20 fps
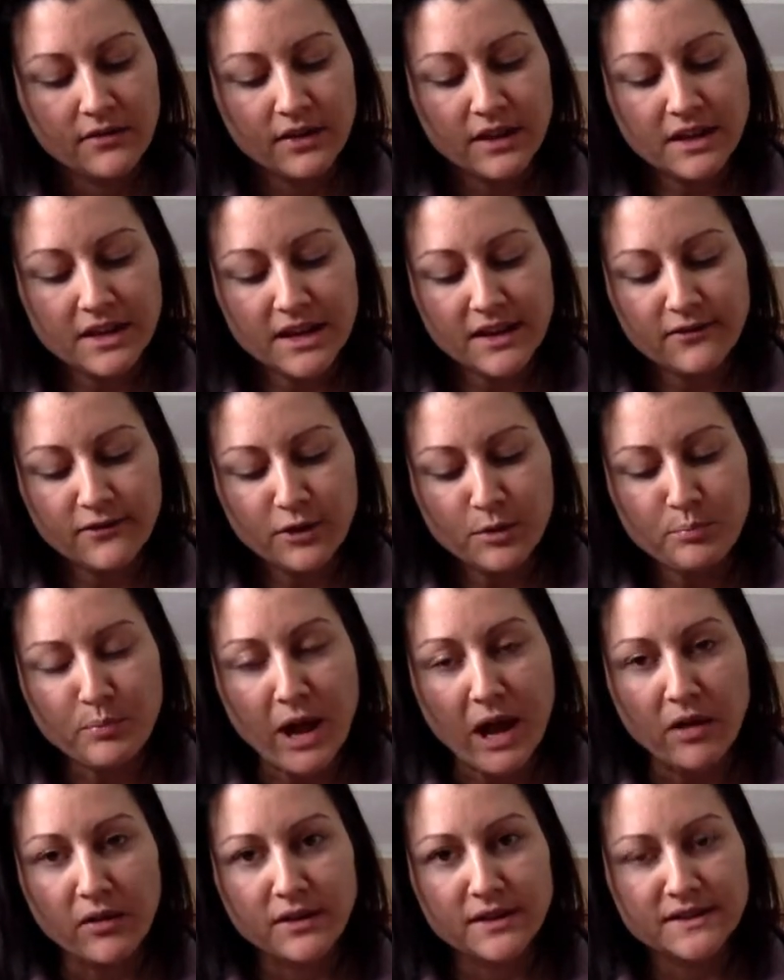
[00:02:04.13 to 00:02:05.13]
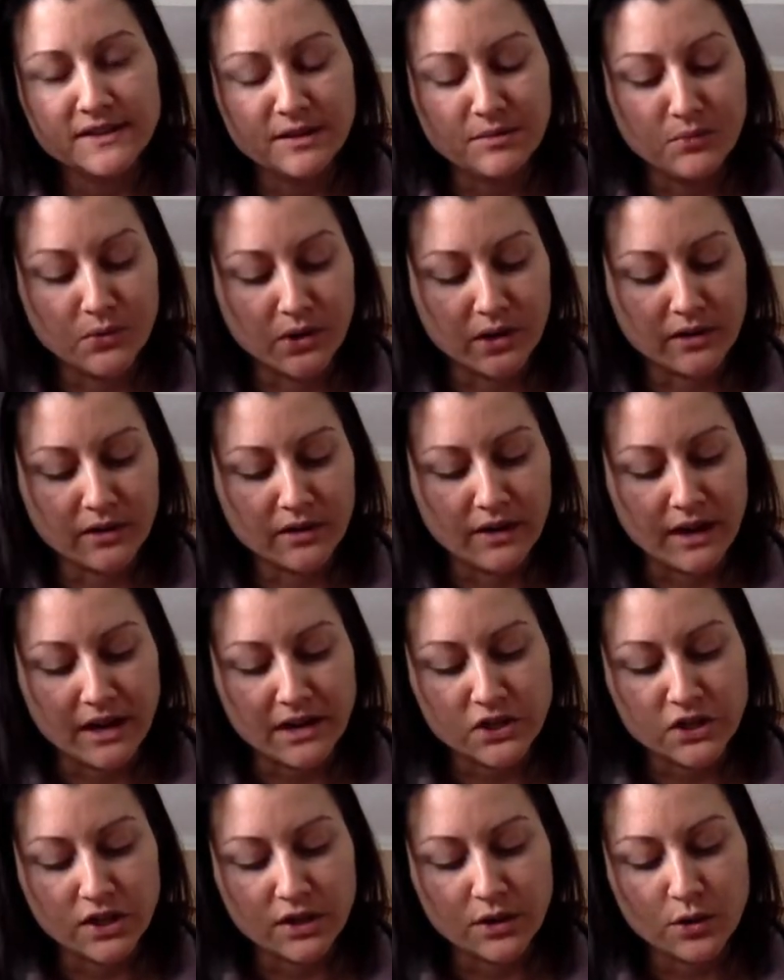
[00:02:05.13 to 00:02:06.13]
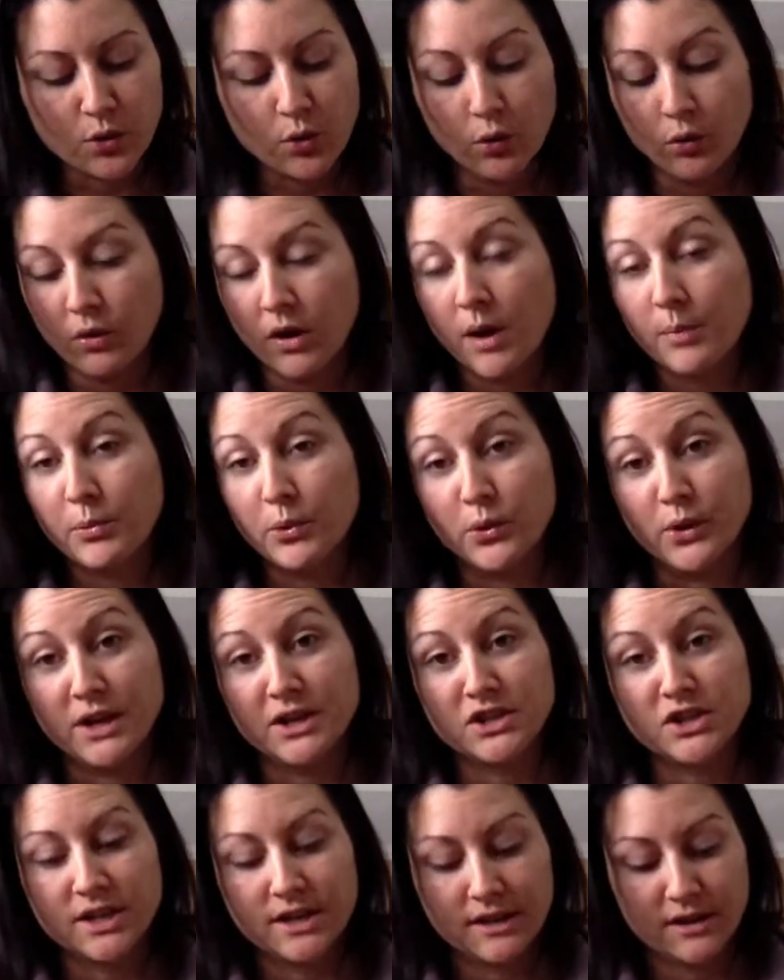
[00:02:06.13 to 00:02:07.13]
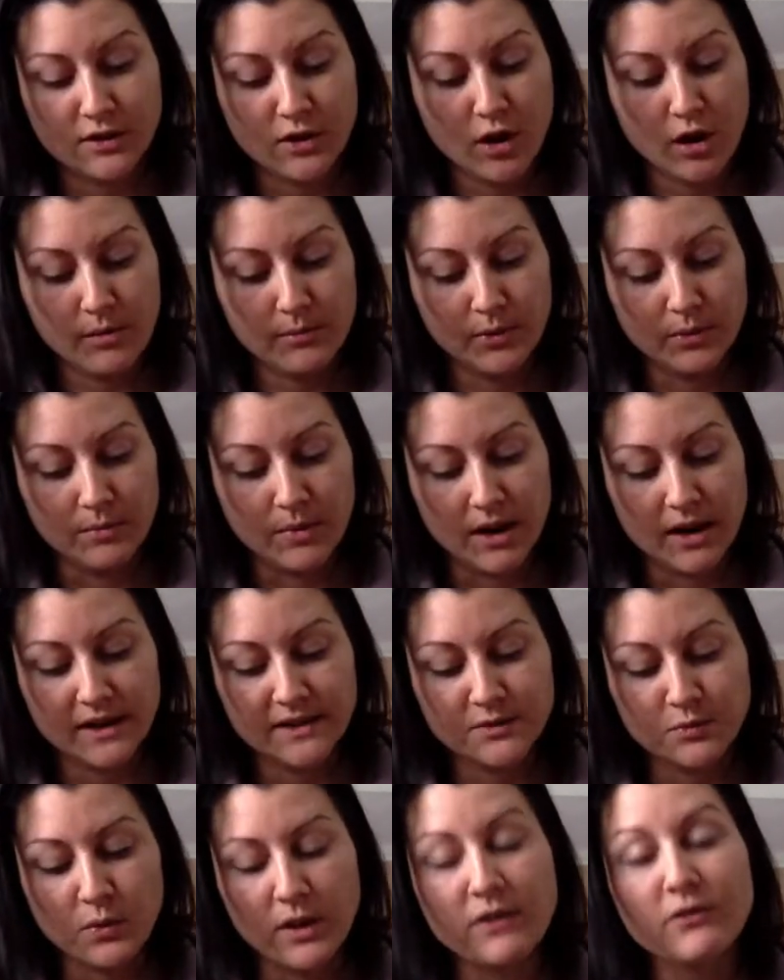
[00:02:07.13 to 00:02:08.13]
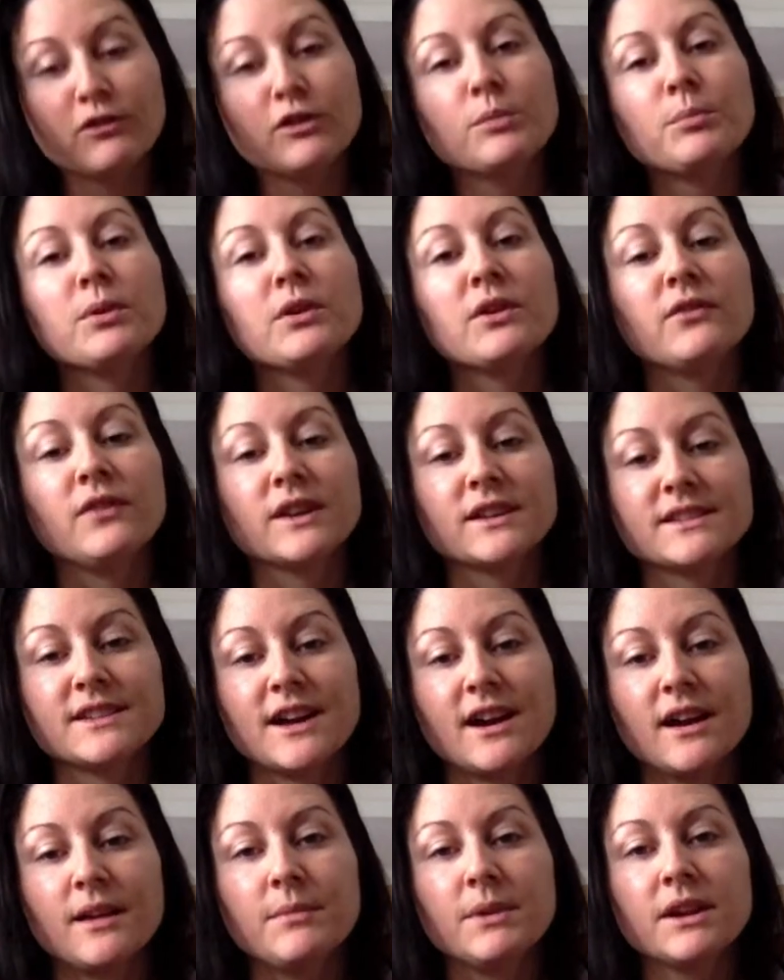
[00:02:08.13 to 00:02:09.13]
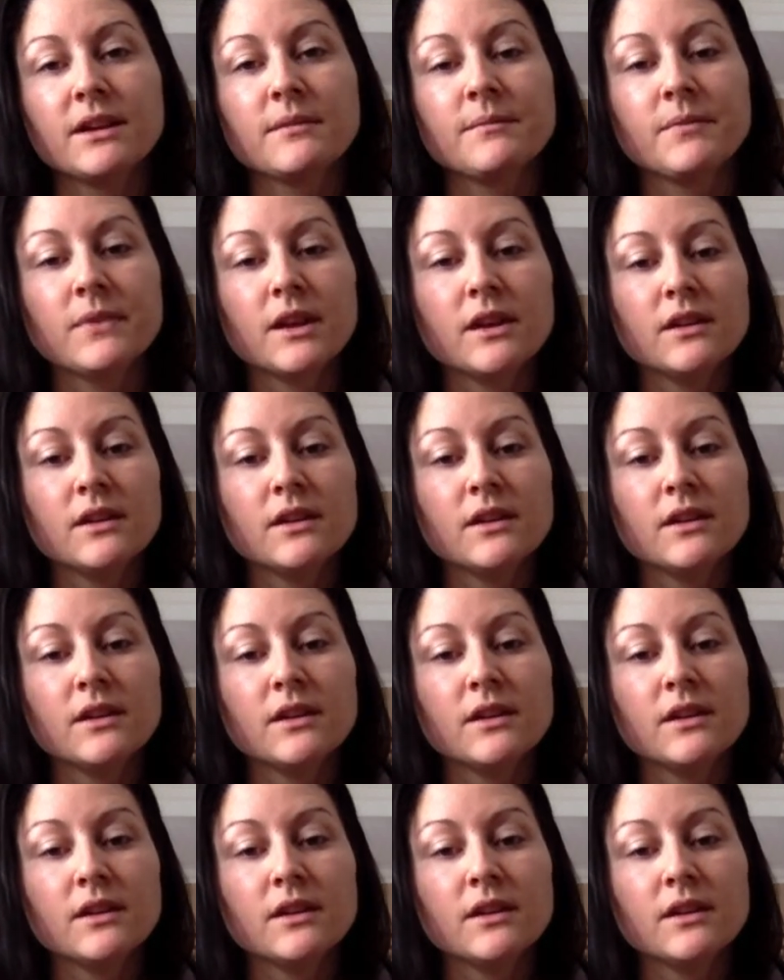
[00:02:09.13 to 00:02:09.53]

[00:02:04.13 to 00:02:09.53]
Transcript: The need for balance and moderation, cooperation and compromise. Wait for perfect timing.